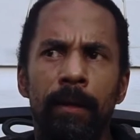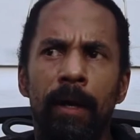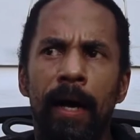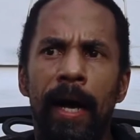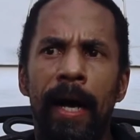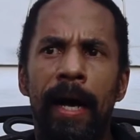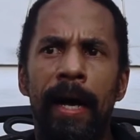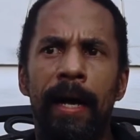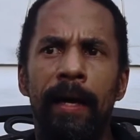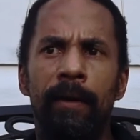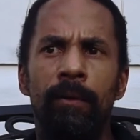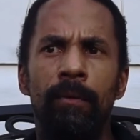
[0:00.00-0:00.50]

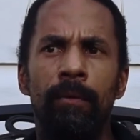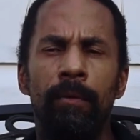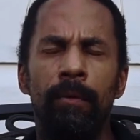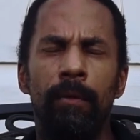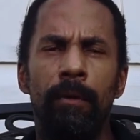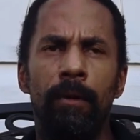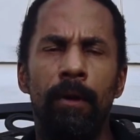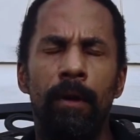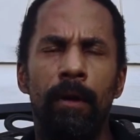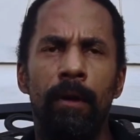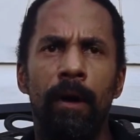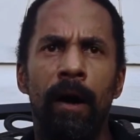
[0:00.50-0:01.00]
And
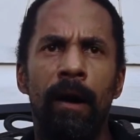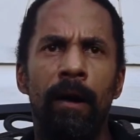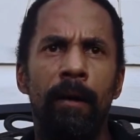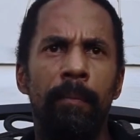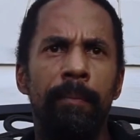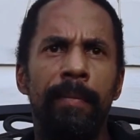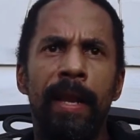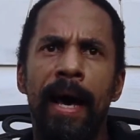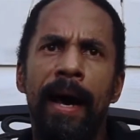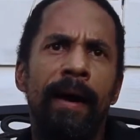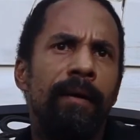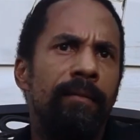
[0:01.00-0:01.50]

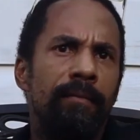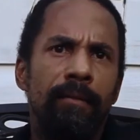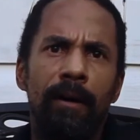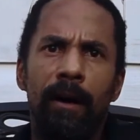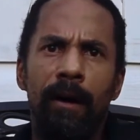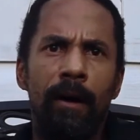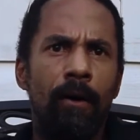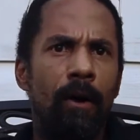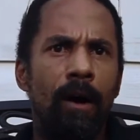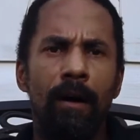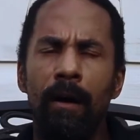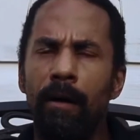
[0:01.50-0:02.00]
that,
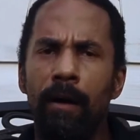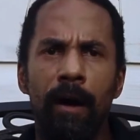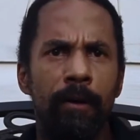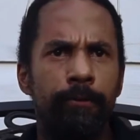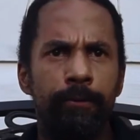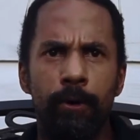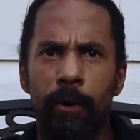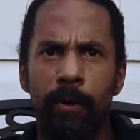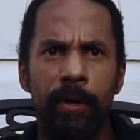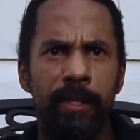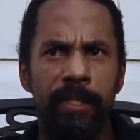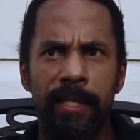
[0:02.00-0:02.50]

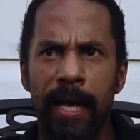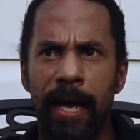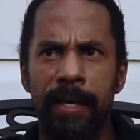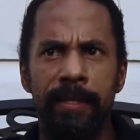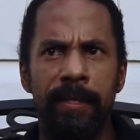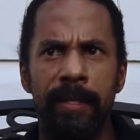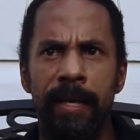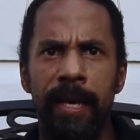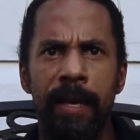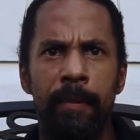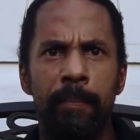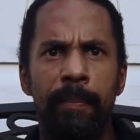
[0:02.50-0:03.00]
of course, has
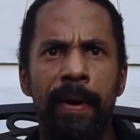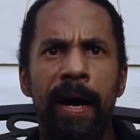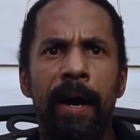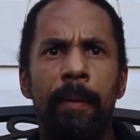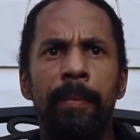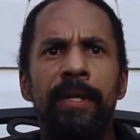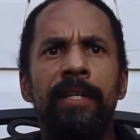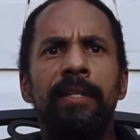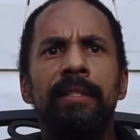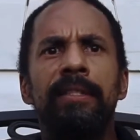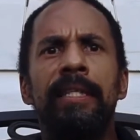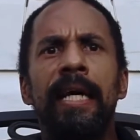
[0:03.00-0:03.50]
an impact,
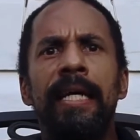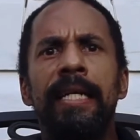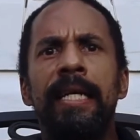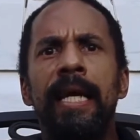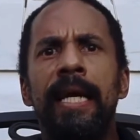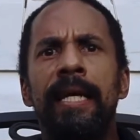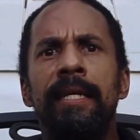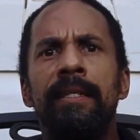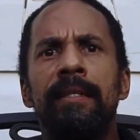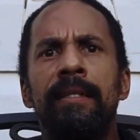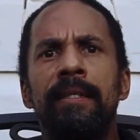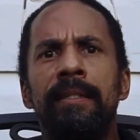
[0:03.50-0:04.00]
because at the
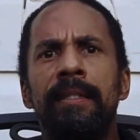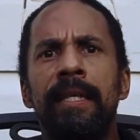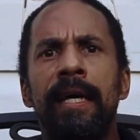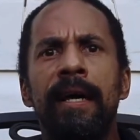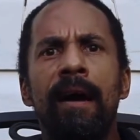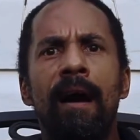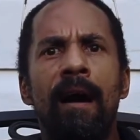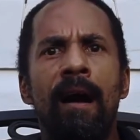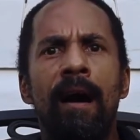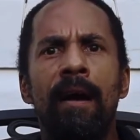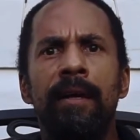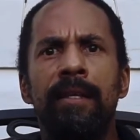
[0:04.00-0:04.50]
end of the day,
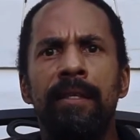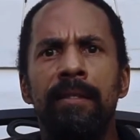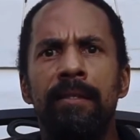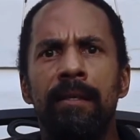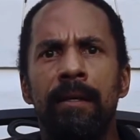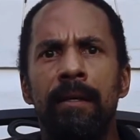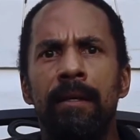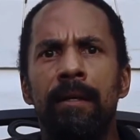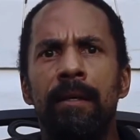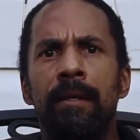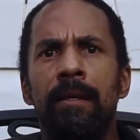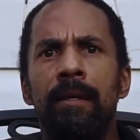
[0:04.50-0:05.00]
art is
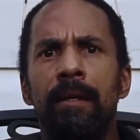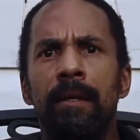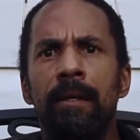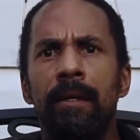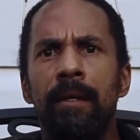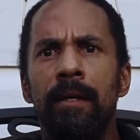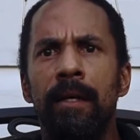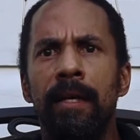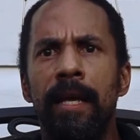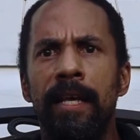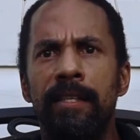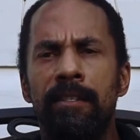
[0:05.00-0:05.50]
a
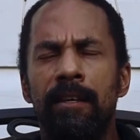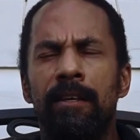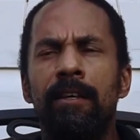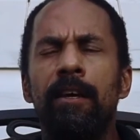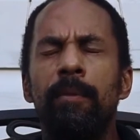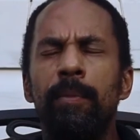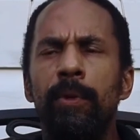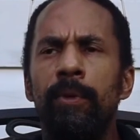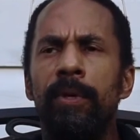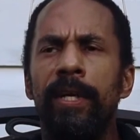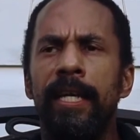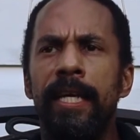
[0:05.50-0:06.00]

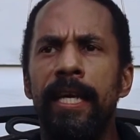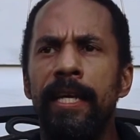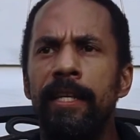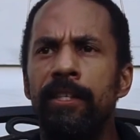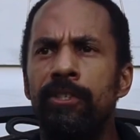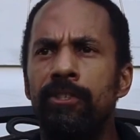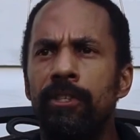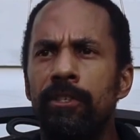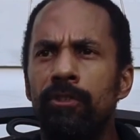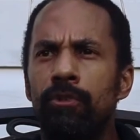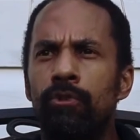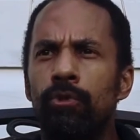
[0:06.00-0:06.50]

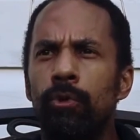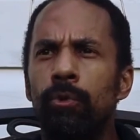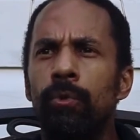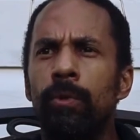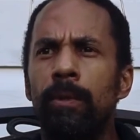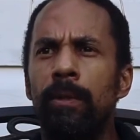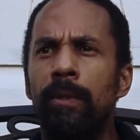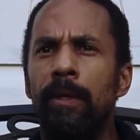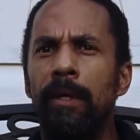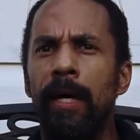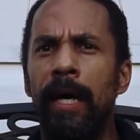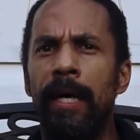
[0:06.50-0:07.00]
communication
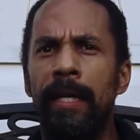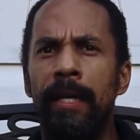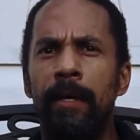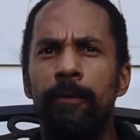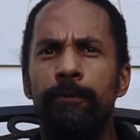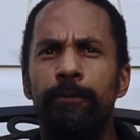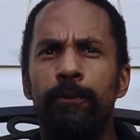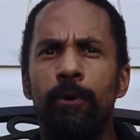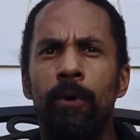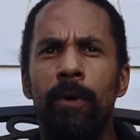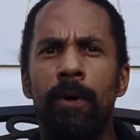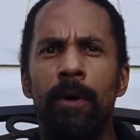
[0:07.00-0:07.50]
tool. And
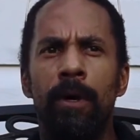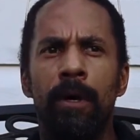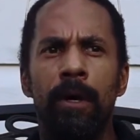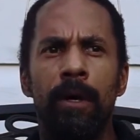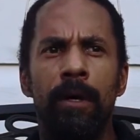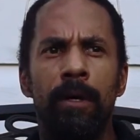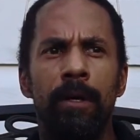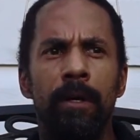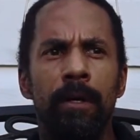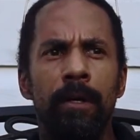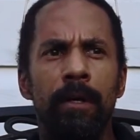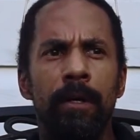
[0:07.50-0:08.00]
if
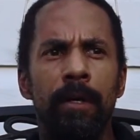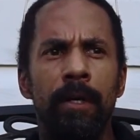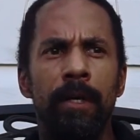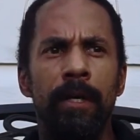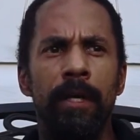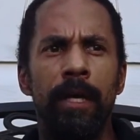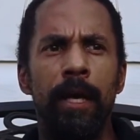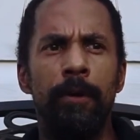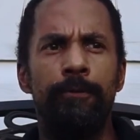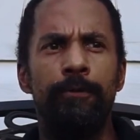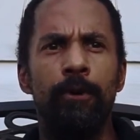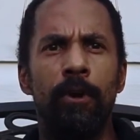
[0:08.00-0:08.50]
you're
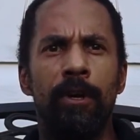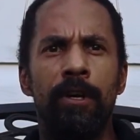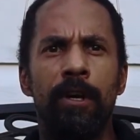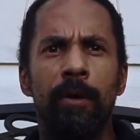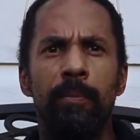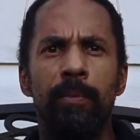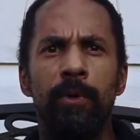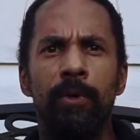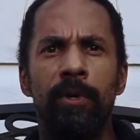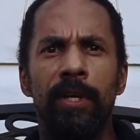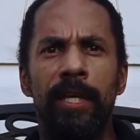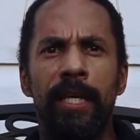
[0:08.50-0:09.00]

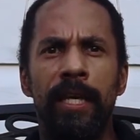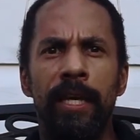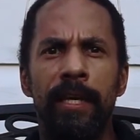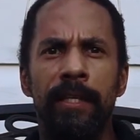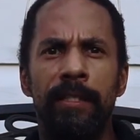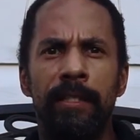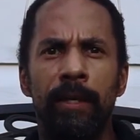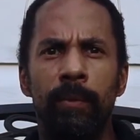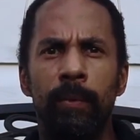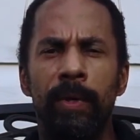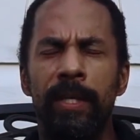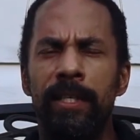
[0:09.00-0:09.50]

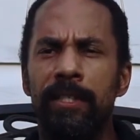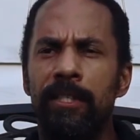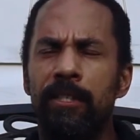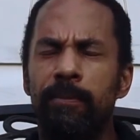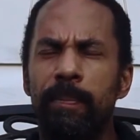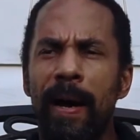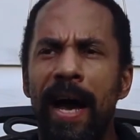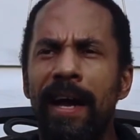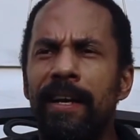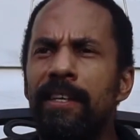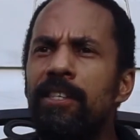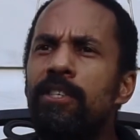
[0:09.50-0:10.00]
communicating with a
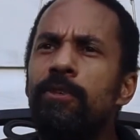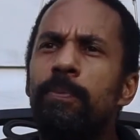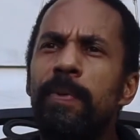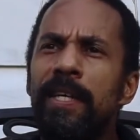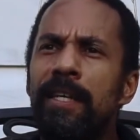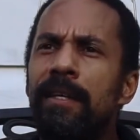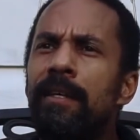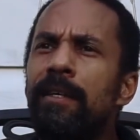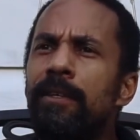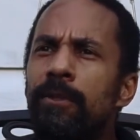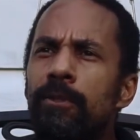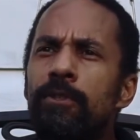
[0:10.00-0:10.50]
Spanish
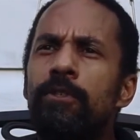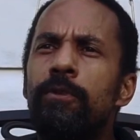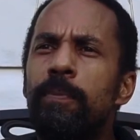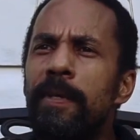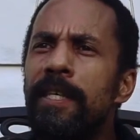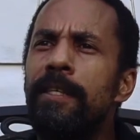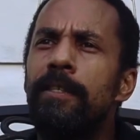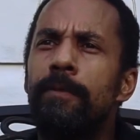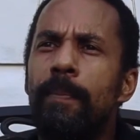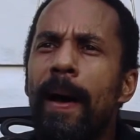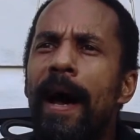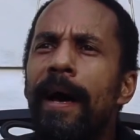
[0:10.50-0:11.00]
speaker, you
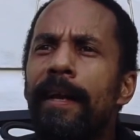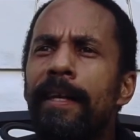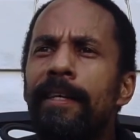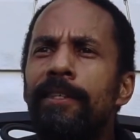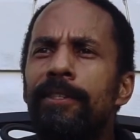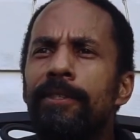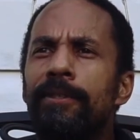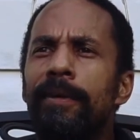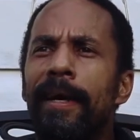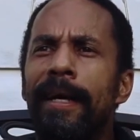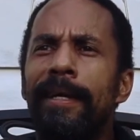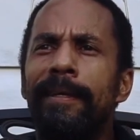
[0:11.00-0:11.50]
speak Spanish,
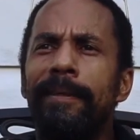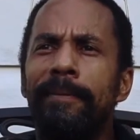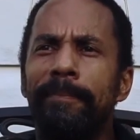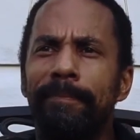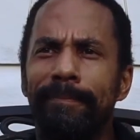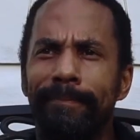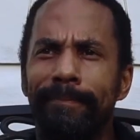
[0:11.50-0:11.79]
right?